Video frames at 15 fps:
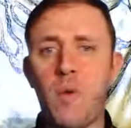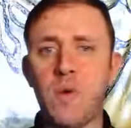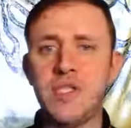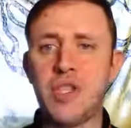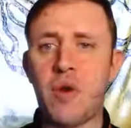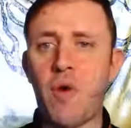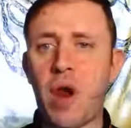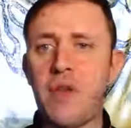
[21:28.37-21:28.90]
was
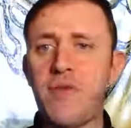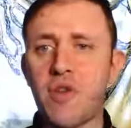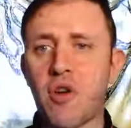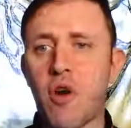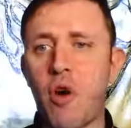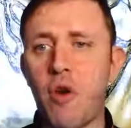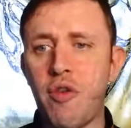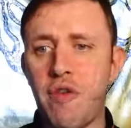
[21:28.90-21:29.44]
around the
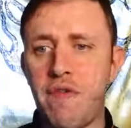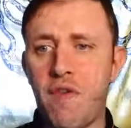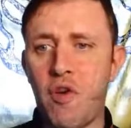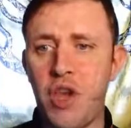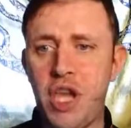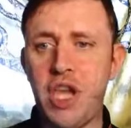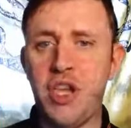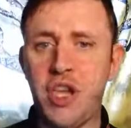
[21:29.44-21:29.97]
corner for
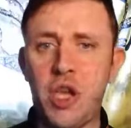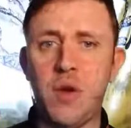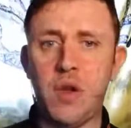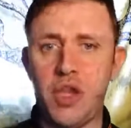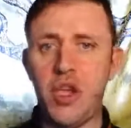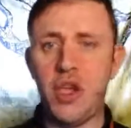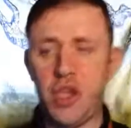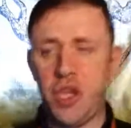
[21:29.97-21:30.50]
you,
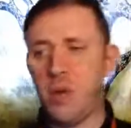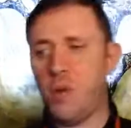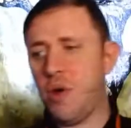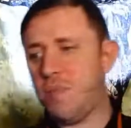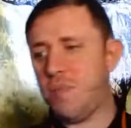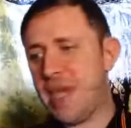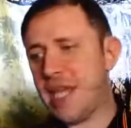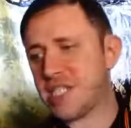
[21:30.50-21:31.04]
you
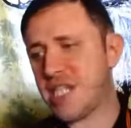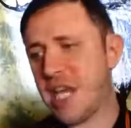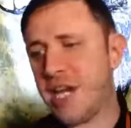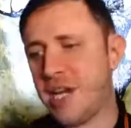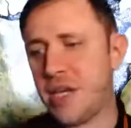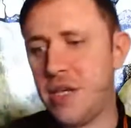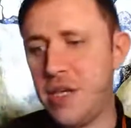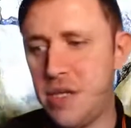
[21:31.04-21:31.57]
would be
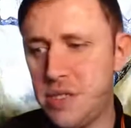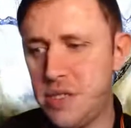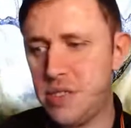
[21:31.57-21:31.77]
excited.